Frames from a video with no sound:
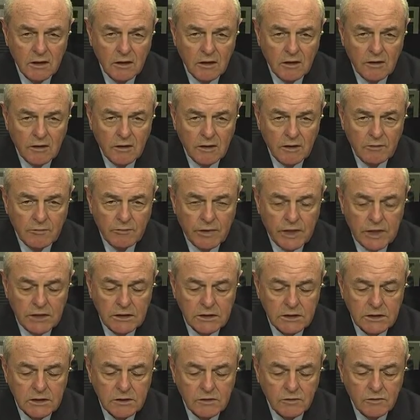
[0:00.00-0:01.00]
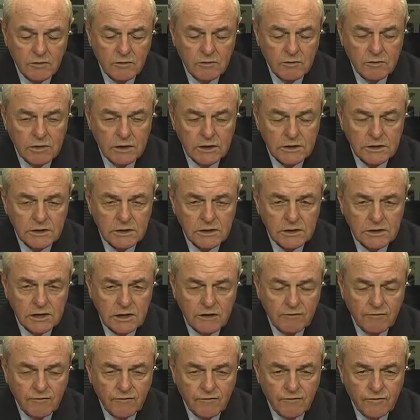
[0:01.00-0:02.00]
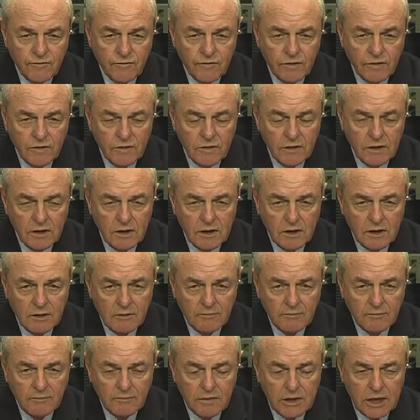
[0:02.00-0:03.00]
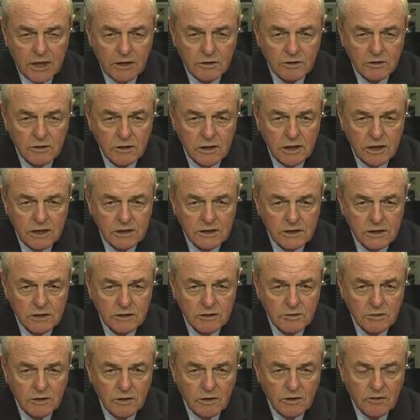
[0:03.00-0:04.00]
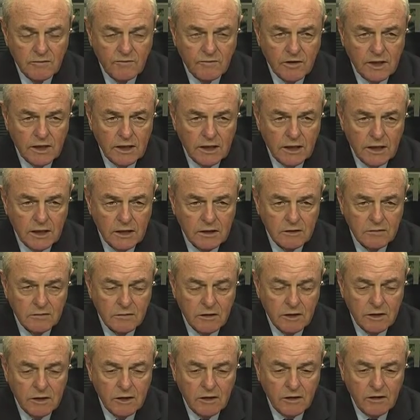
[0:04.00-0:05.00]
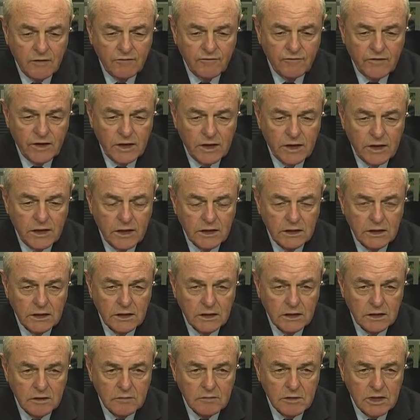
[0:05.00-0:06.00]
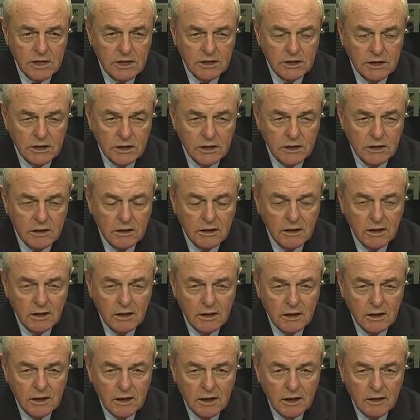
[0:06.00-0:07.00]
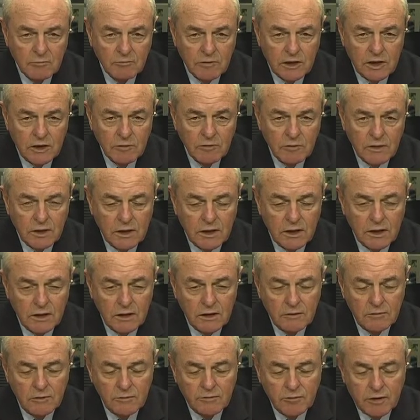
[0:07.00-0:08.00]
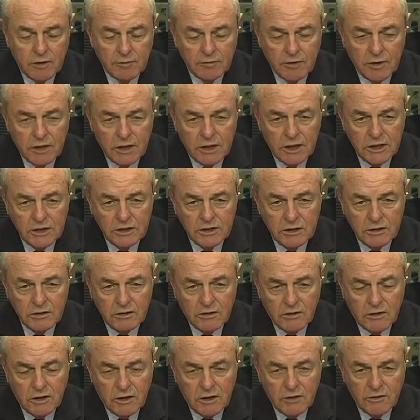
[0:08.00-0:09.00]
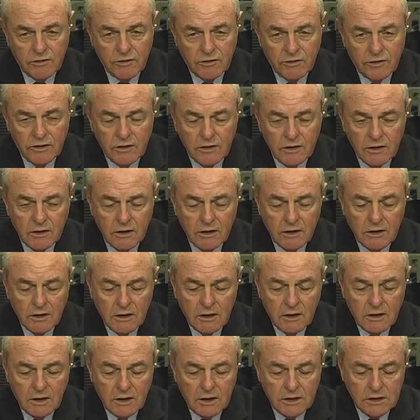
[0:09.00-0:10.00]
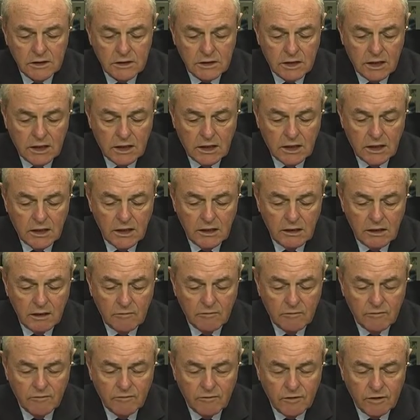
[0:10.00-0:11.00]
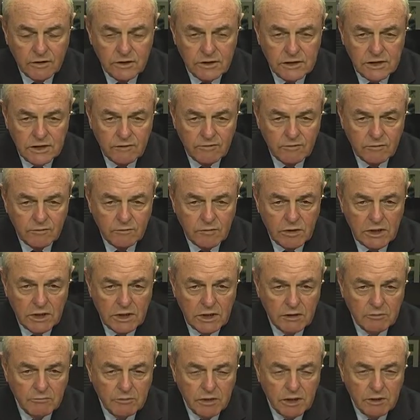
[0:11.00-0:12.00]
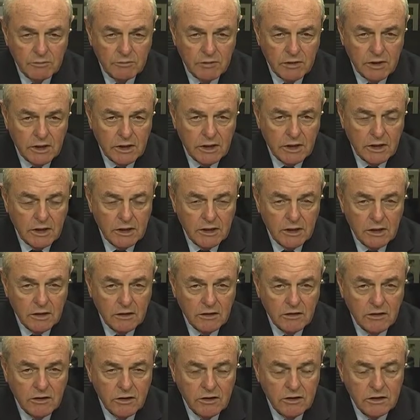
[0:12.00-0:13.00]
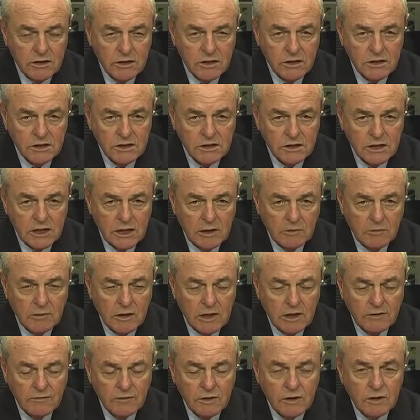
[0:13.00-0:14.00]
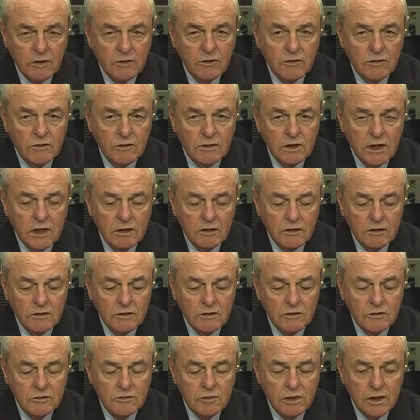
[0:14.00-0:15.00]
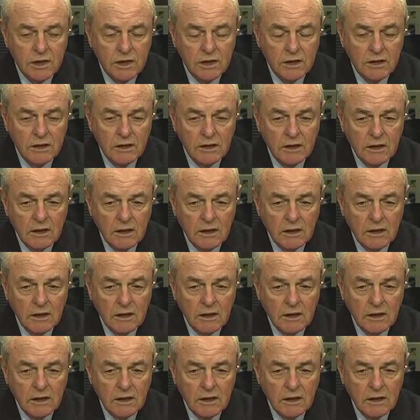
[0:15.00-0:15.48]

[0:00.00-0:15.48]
on a basis almost as if um, natural assets were not finite. Well, they are finite and diminishing. Meanwhile, population growth is there. We've got 7 billion people now, and in 30 years' time we'll have another 2 billion.